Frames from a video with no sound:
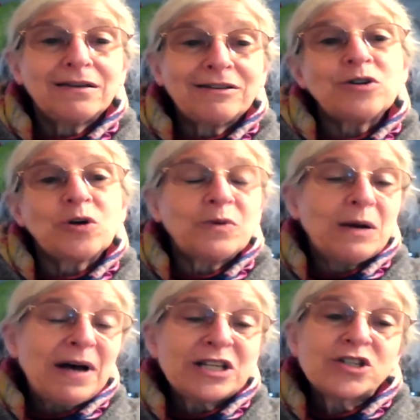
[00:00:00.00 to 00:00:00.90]
you know,
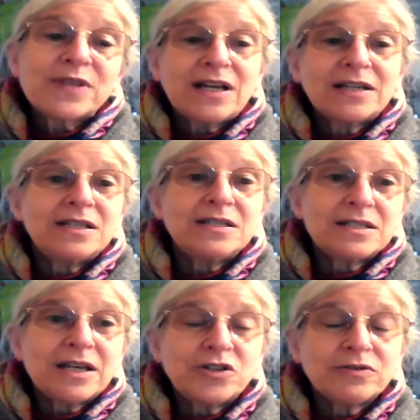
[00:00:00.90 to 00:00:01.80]
much of the nineteenth
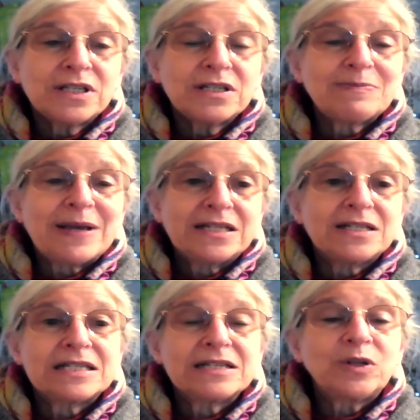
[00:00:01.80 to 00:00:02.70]
century is spent
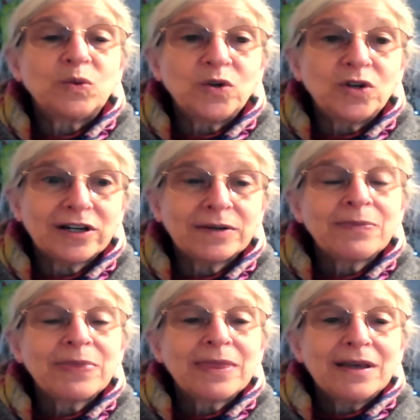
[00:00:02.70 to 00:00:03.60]
in civil war
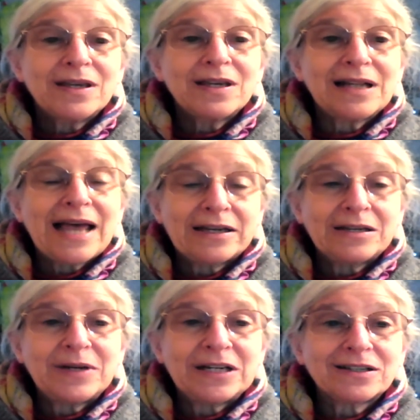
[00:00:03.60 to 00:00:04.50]
in Latin
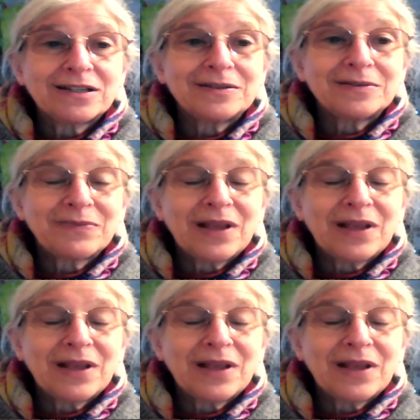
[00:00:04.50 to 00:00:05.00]
America.